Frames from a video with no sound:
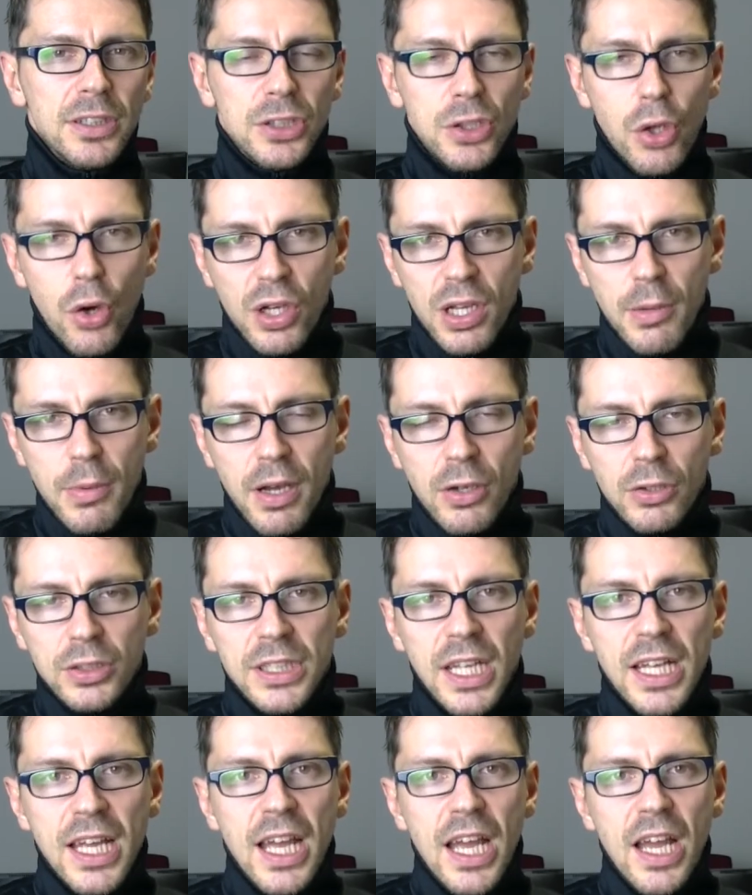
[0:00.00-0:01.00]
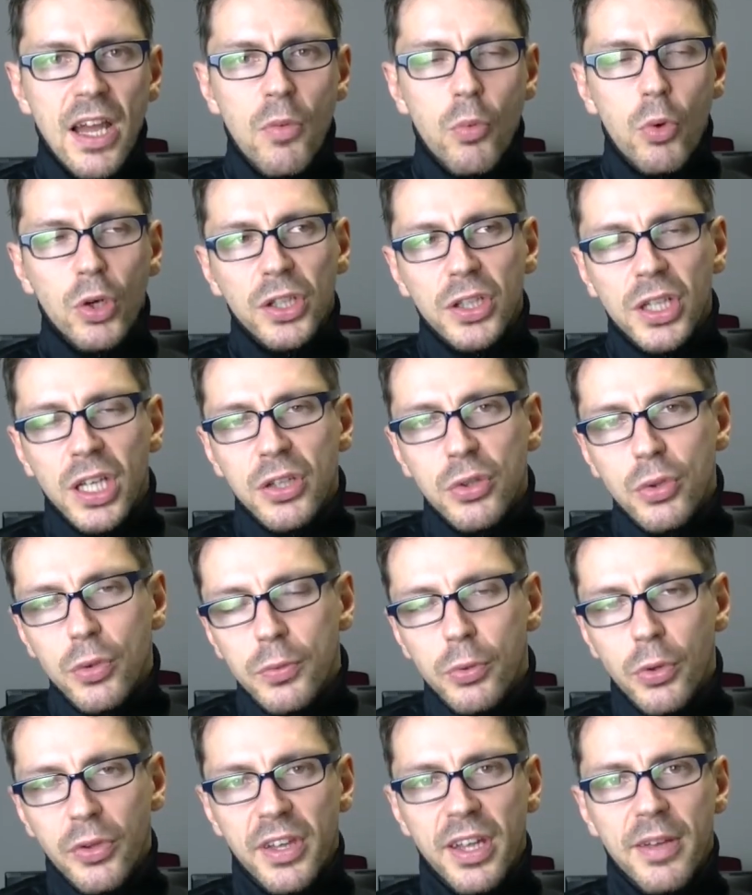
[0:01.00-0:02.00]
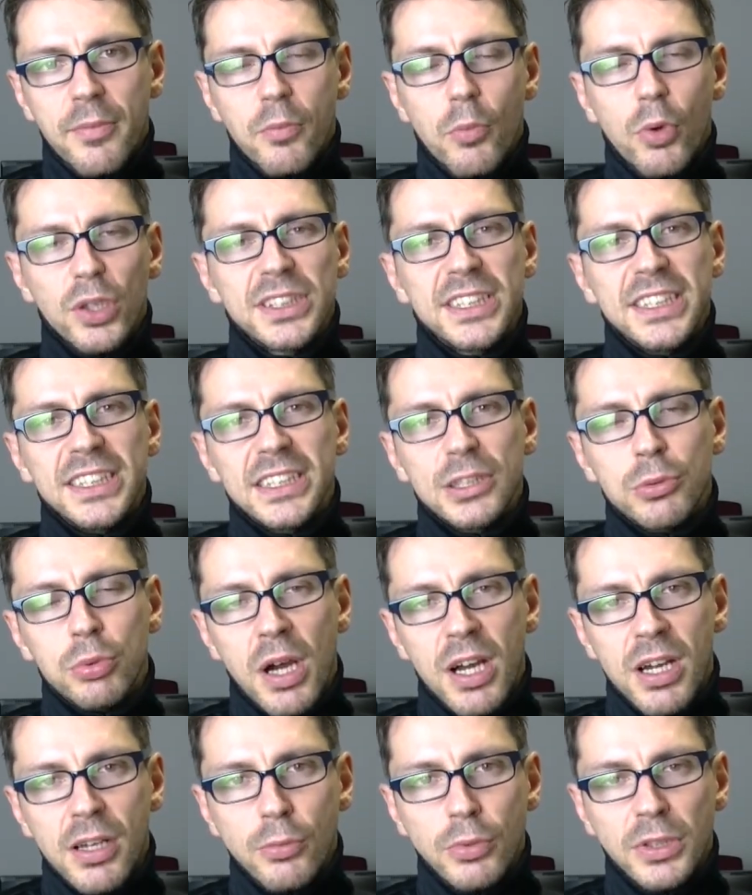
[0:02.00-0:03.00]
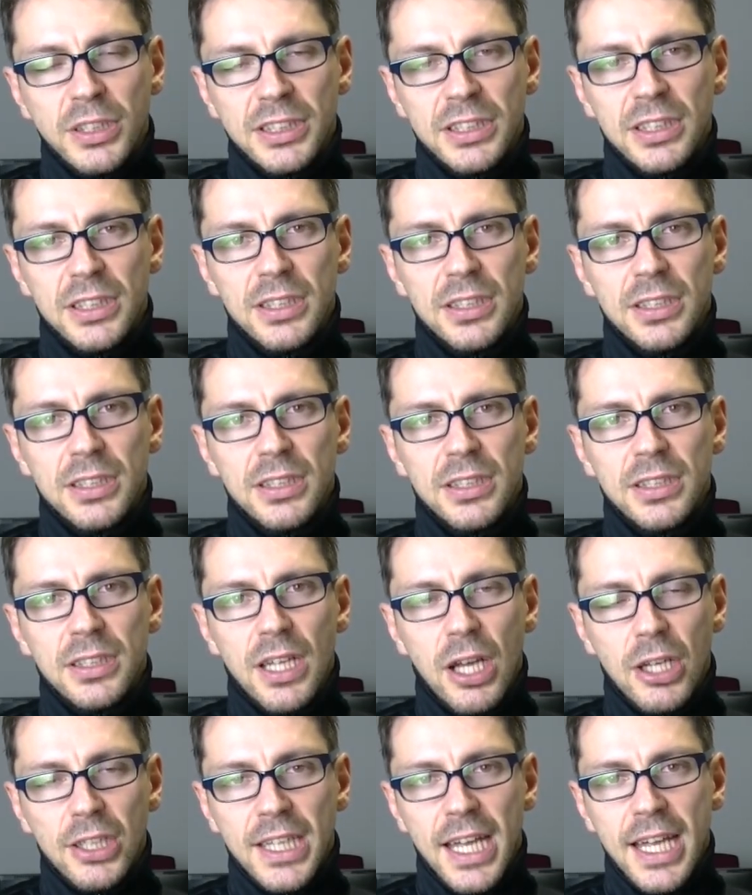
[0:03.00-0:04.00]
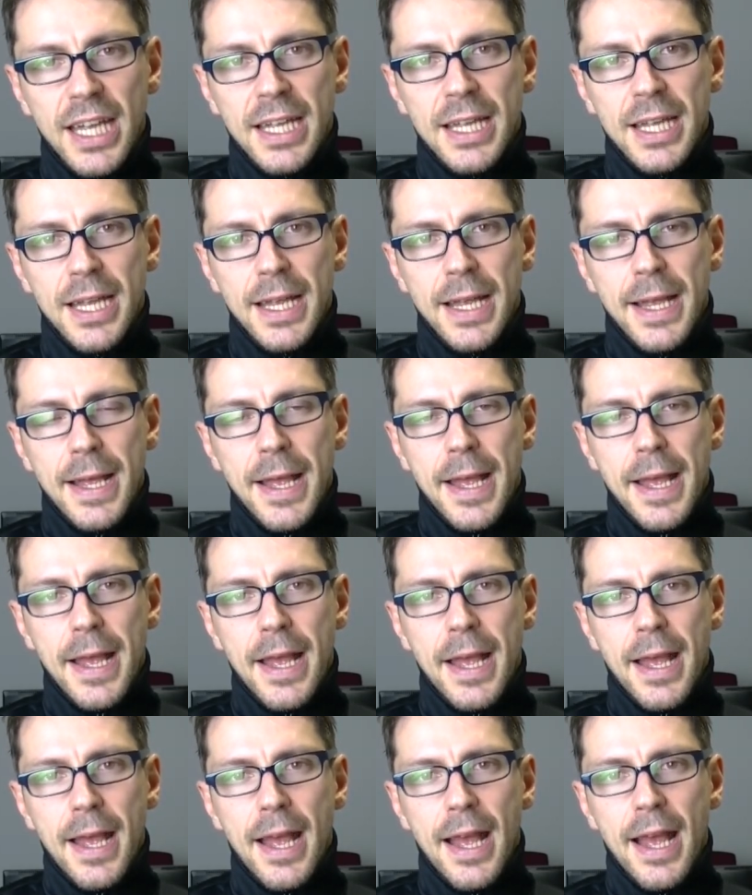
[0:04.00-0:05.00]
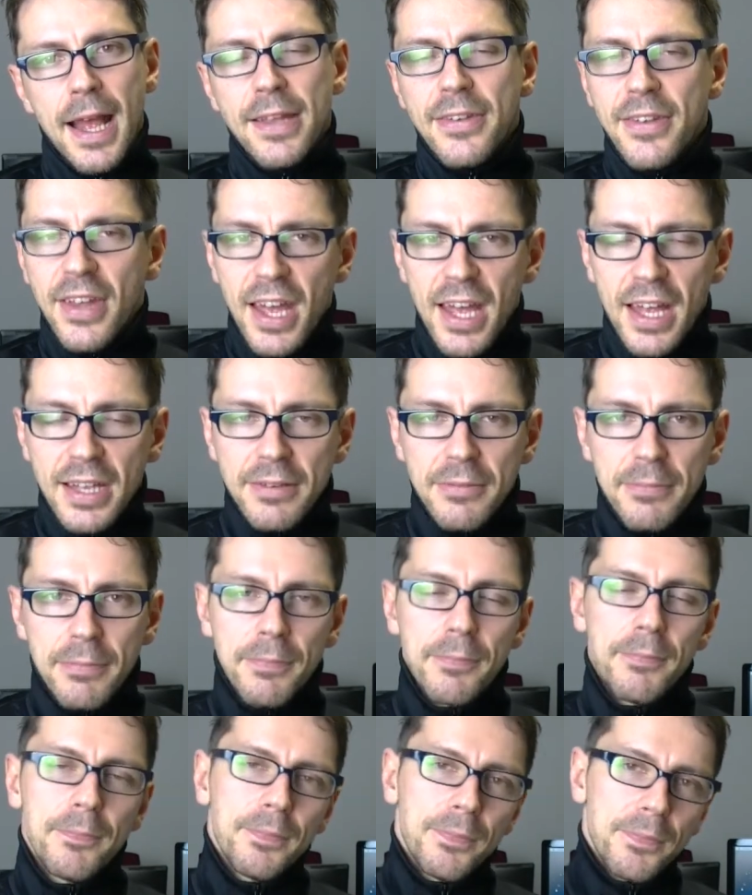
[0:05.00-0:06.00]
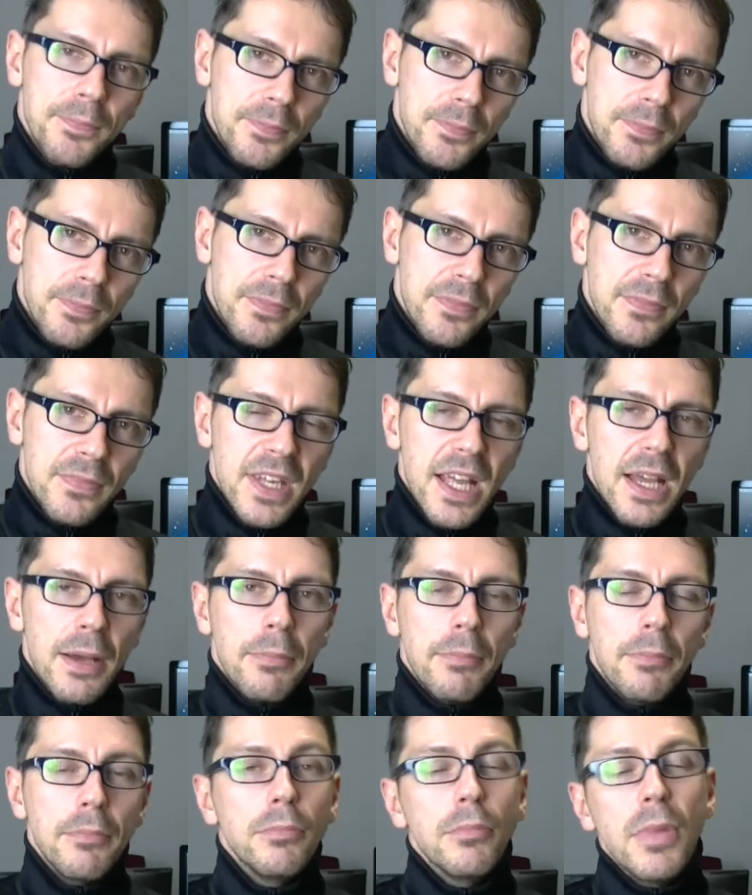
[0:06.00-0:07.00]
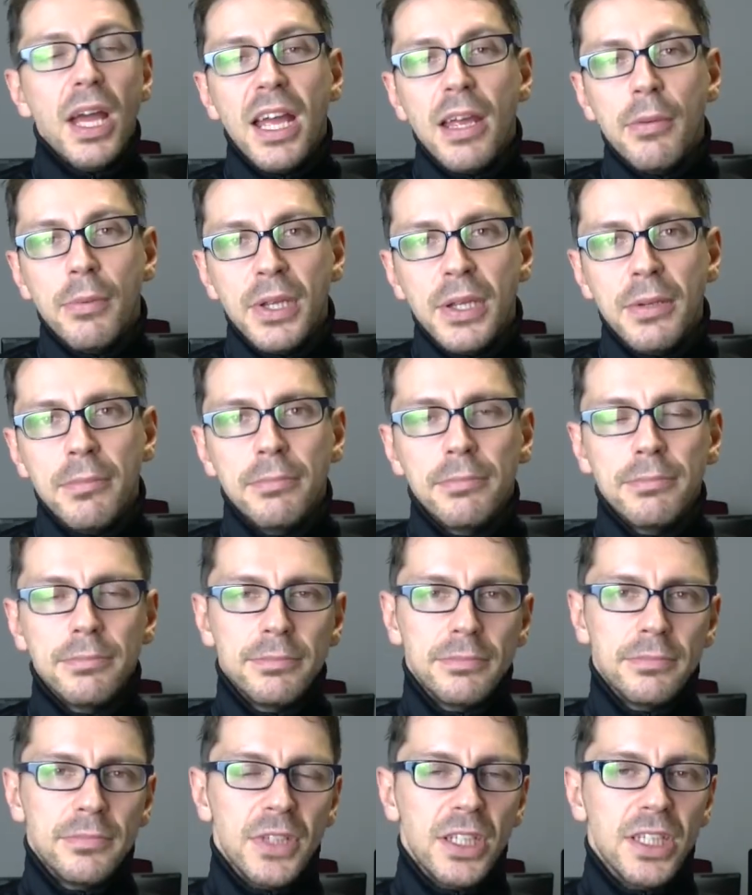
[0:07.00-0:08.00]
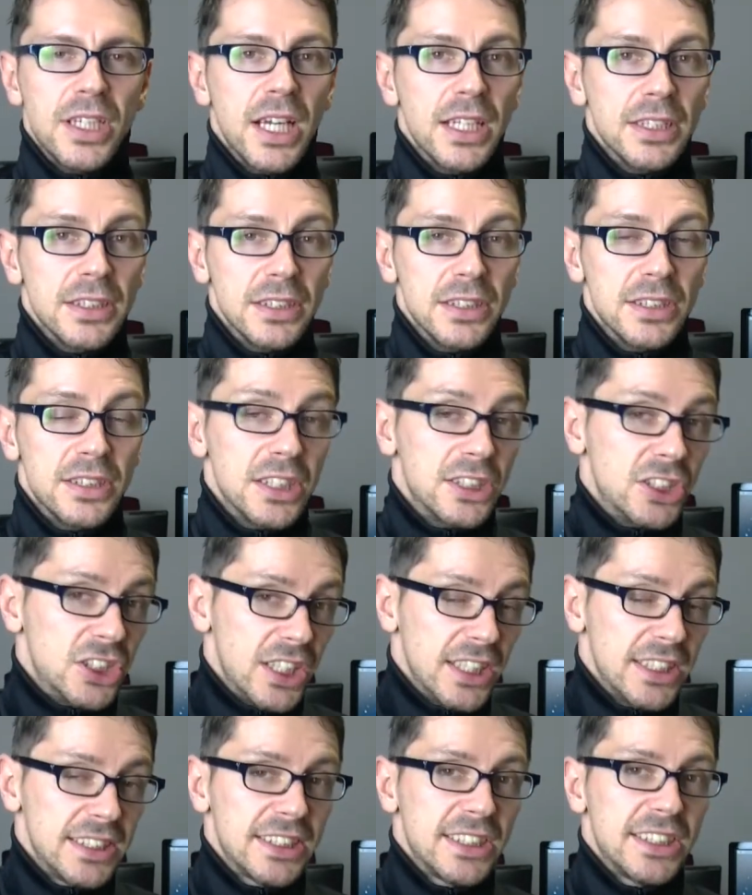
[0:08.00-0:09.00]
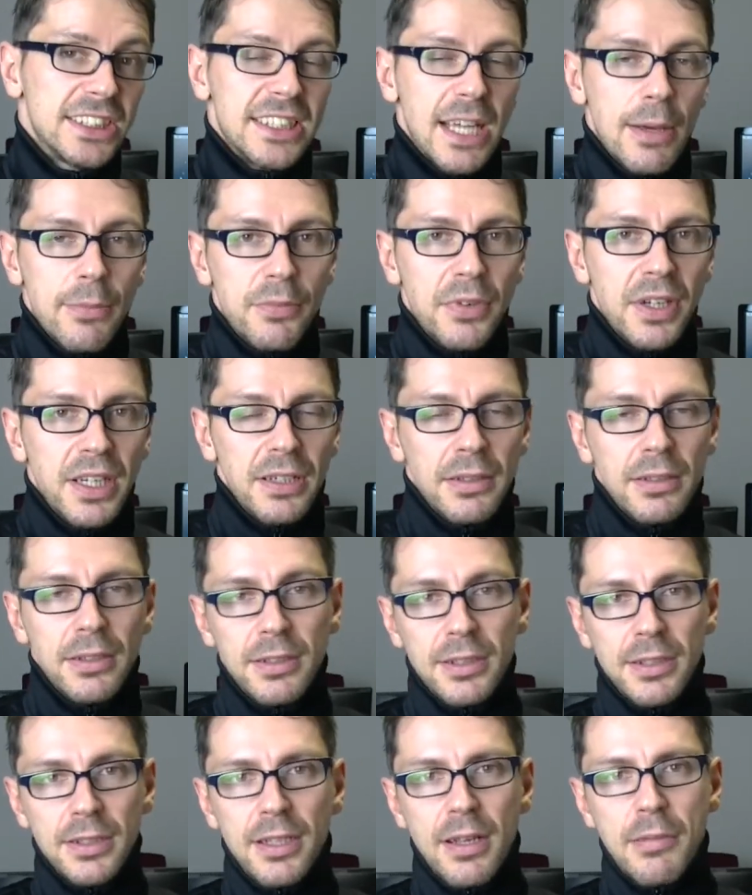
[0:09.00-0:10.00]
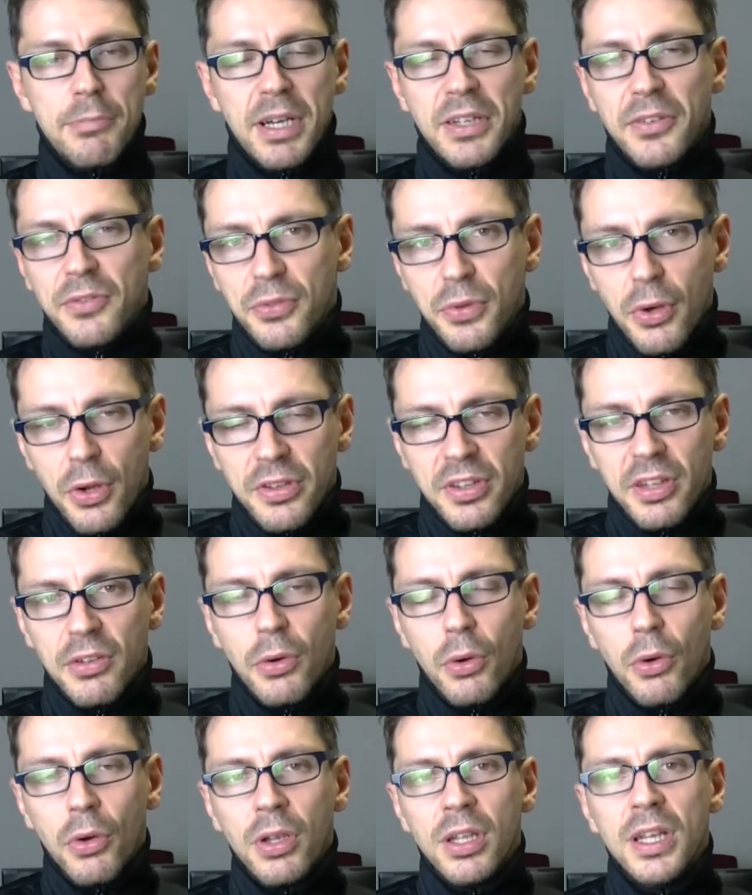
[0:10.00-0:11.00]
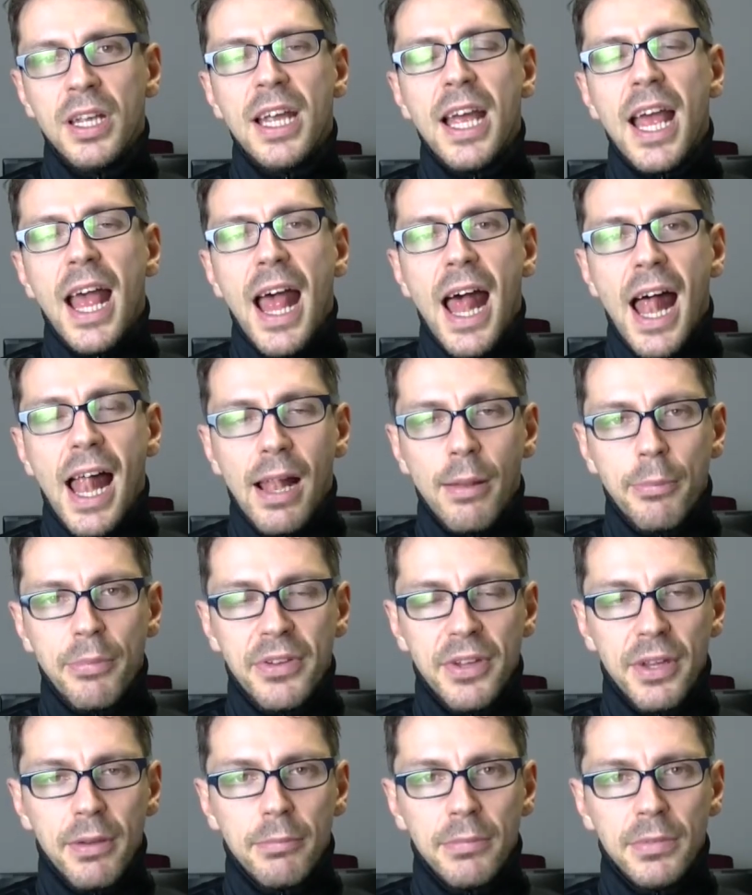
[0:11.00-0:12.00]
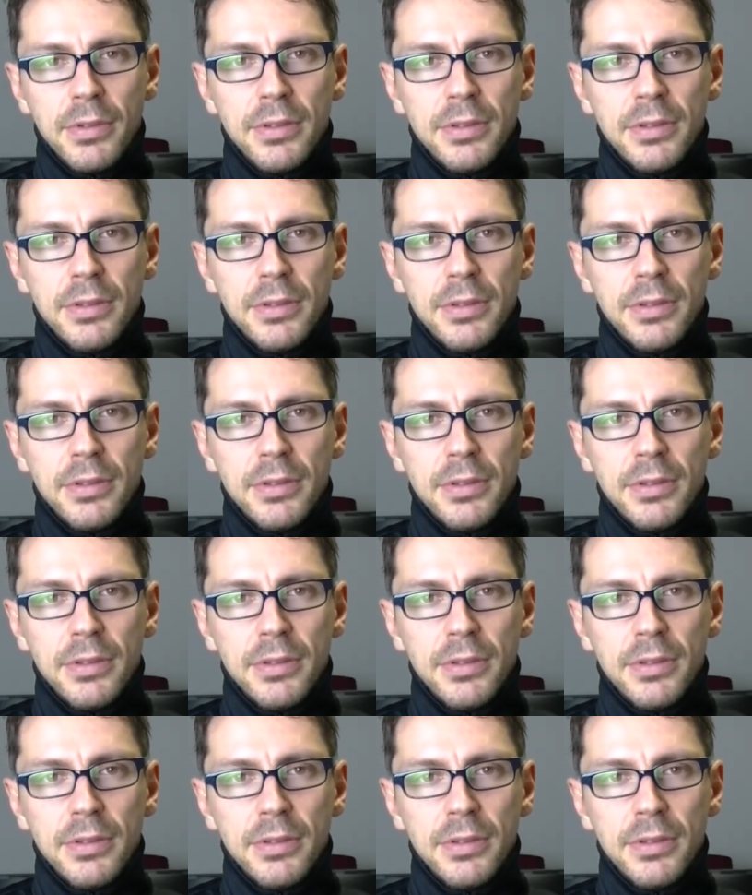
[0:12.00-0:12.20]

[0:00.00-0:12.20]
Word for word: Talk about what you can do for them, what they struggle with, okay? And then, yeah, maybe you can suggest something, but first of all, help them.